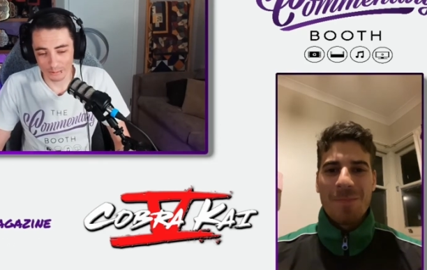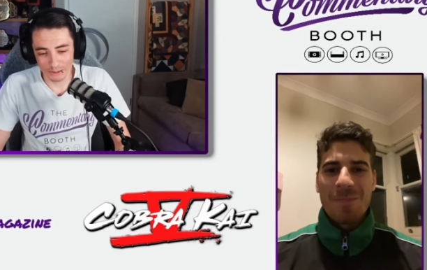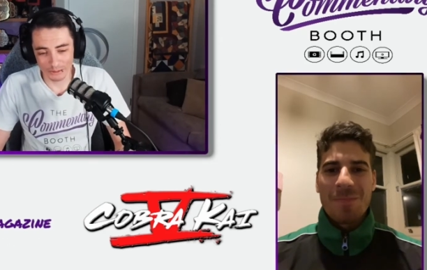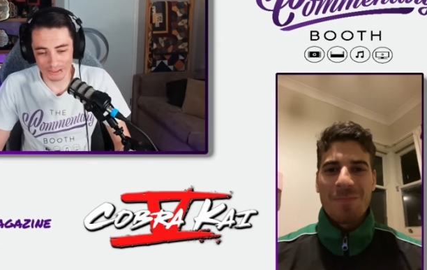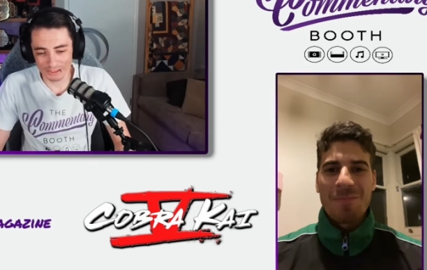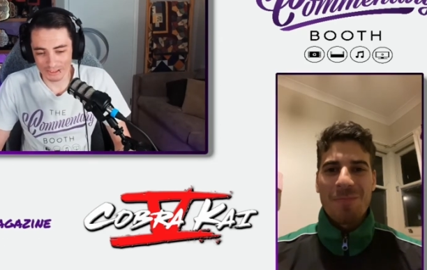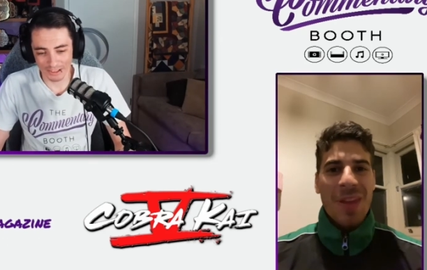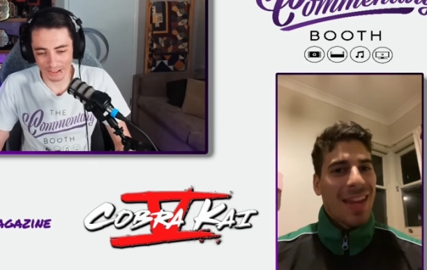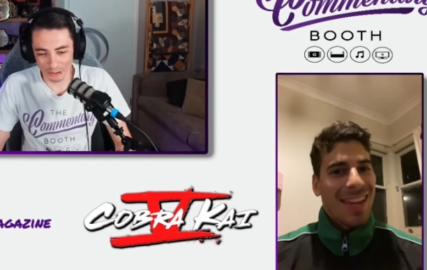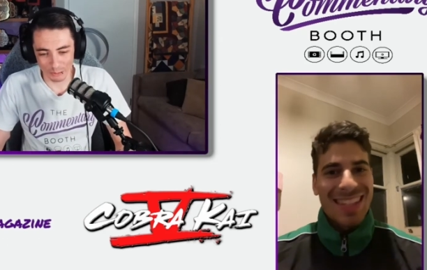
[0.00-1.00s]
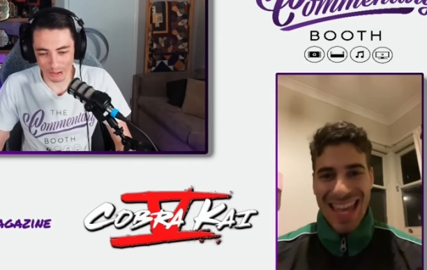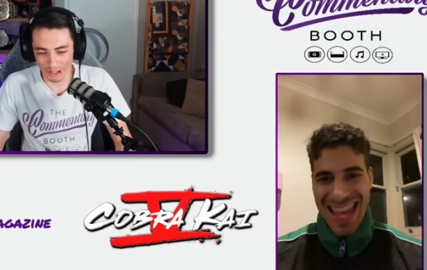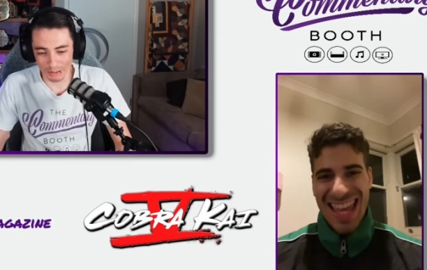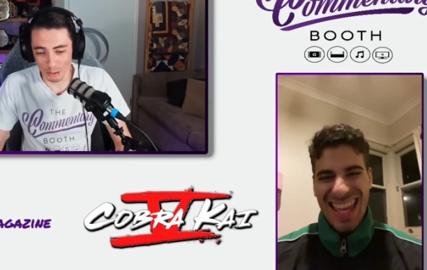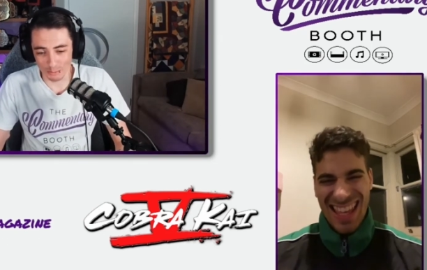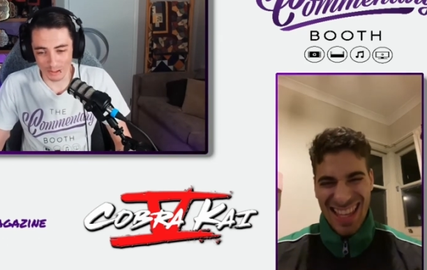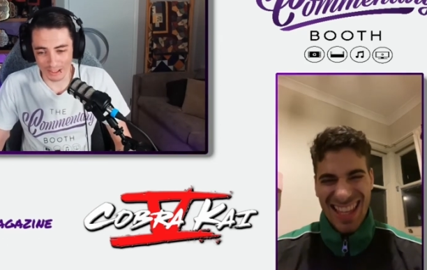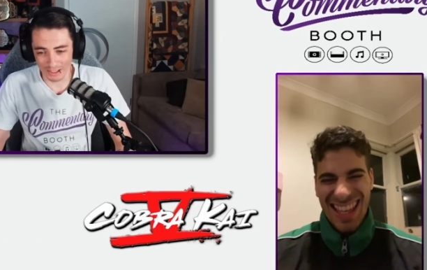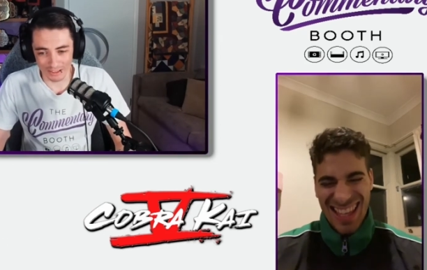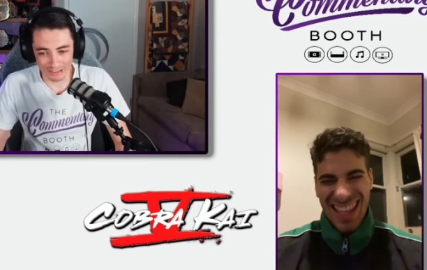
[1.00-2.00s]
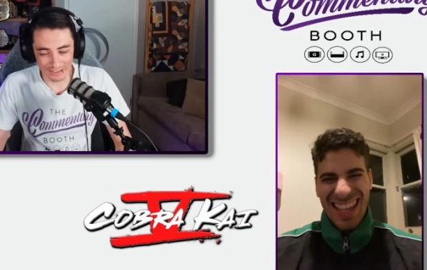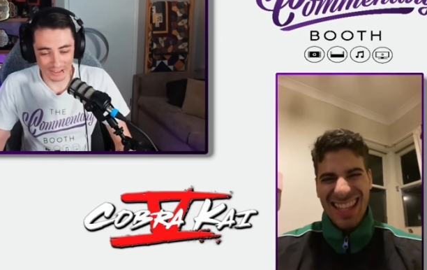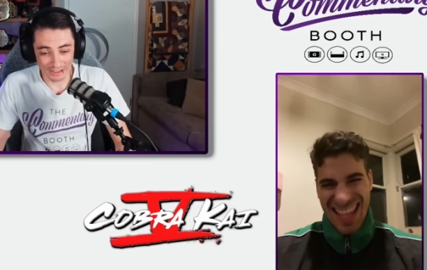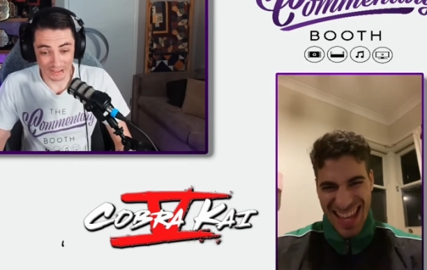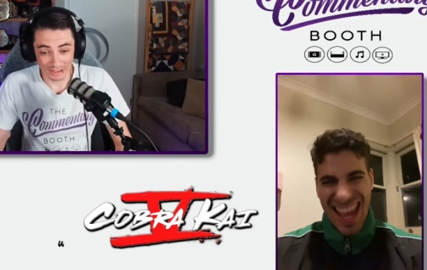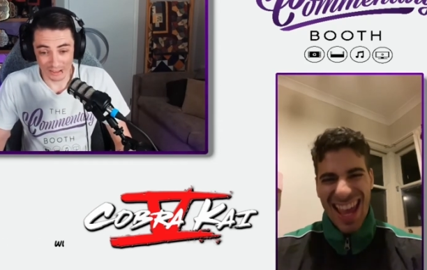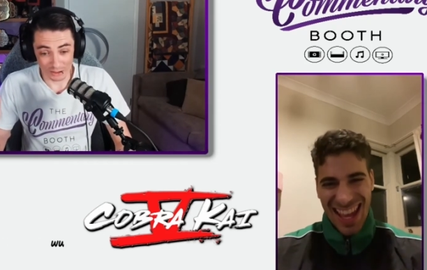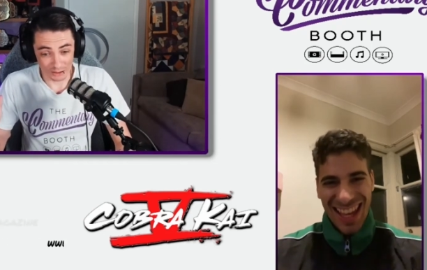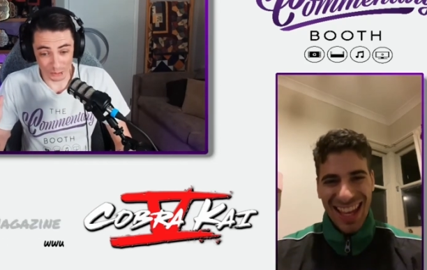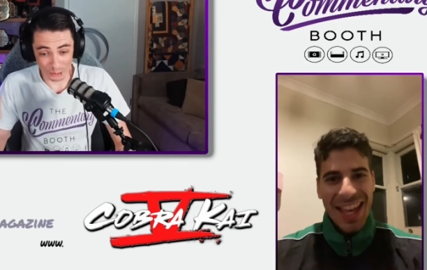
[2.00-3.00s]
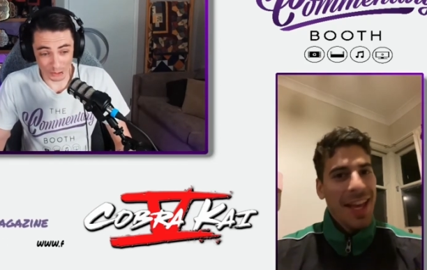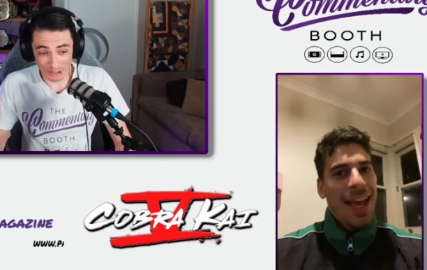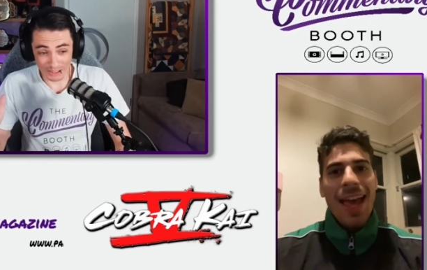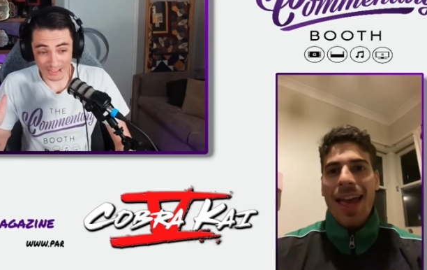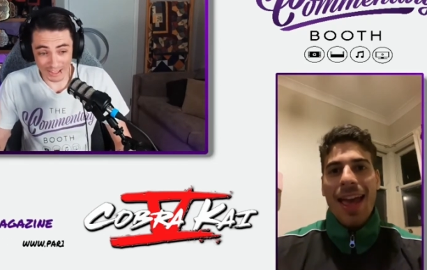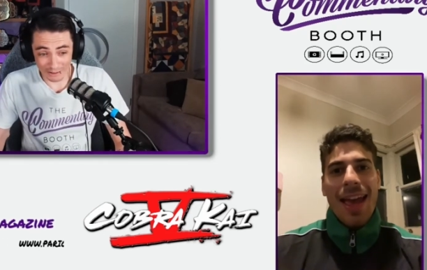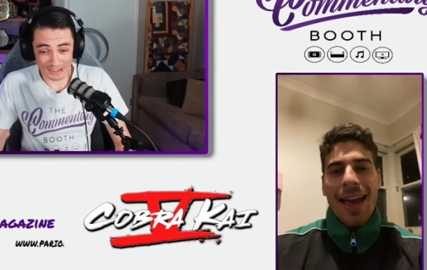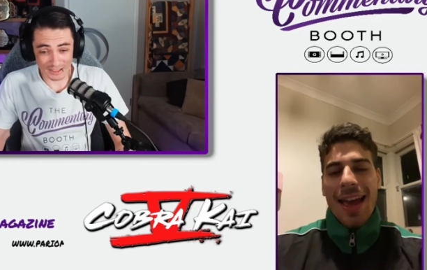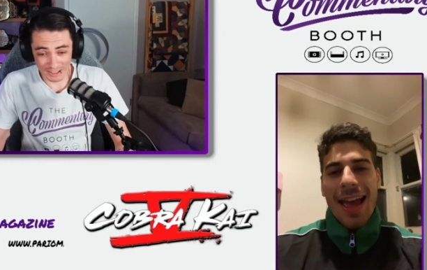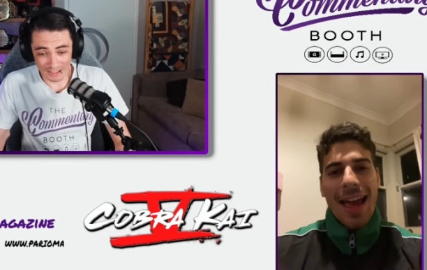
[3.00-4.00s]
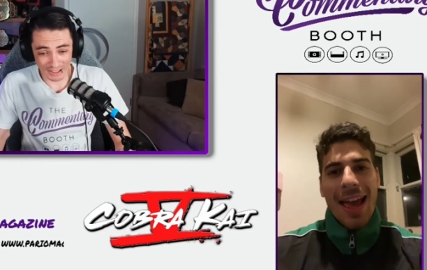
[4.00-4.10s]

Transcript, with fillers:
Speaker 1: We could have just done a Cobra Kai movie and you would have been guaranteed to